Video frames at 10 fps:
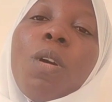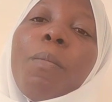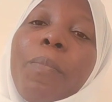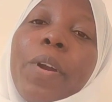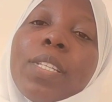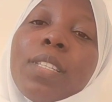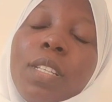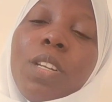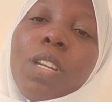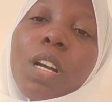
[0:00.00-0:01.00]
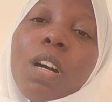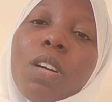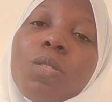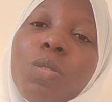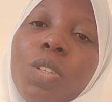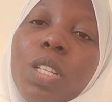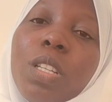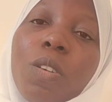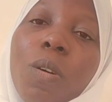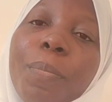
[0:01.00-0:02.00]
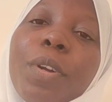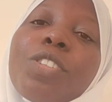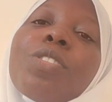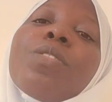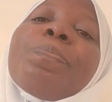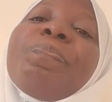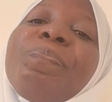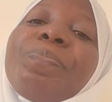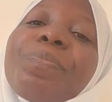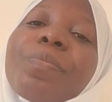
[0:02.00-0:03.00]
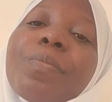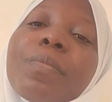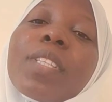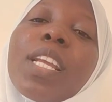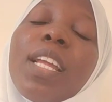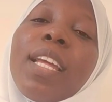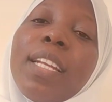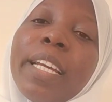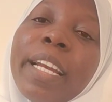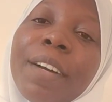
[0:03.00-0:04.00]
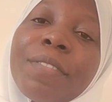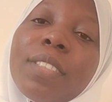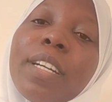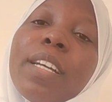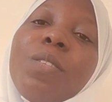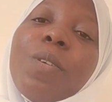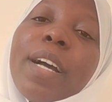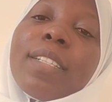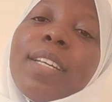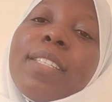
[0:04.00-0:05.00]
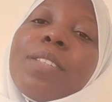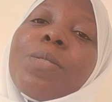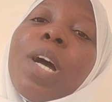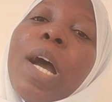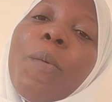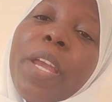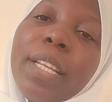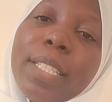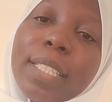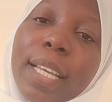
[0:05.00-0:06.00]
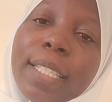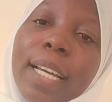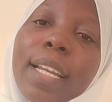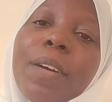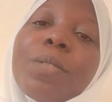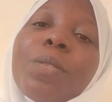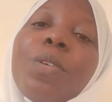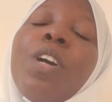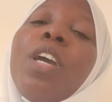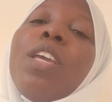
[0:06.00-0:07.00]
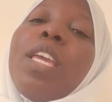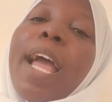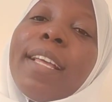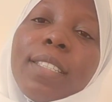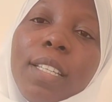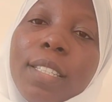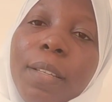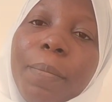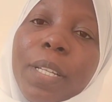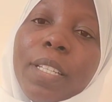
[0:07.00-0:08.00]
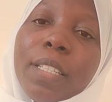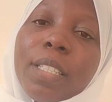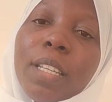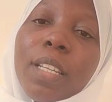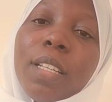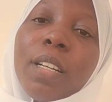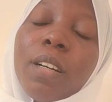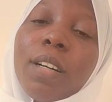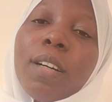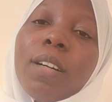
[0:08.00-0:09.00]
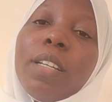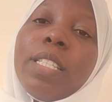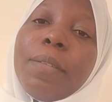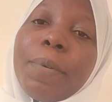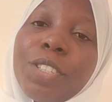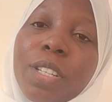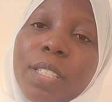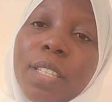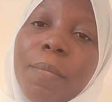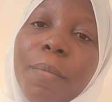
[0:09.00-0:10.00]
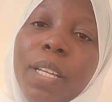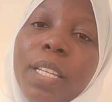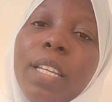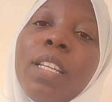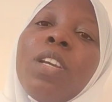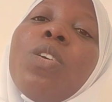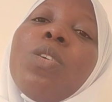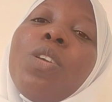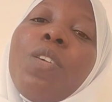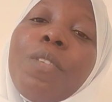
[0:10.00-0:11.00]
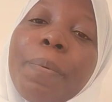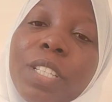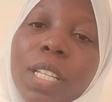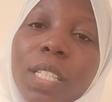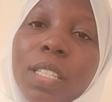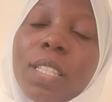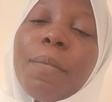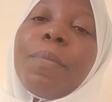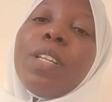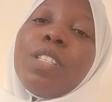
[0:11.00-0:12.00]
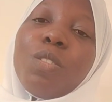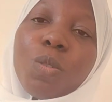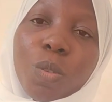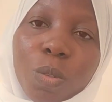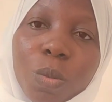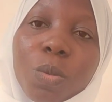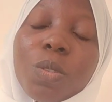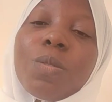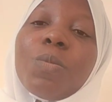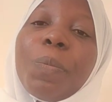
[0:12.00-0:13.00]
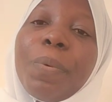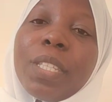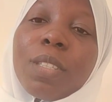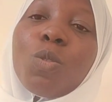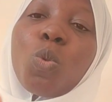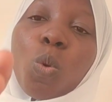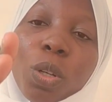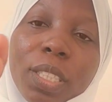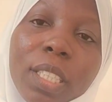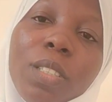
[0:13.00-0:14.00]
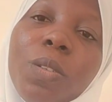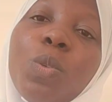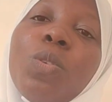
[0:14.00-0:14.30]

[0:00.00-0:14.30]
pressing the doing the compression. Then after that you ask the assessor, are we in the theater now? So as is the bleeding still is the patient still bleeding? If the patient is still bleeding, you continue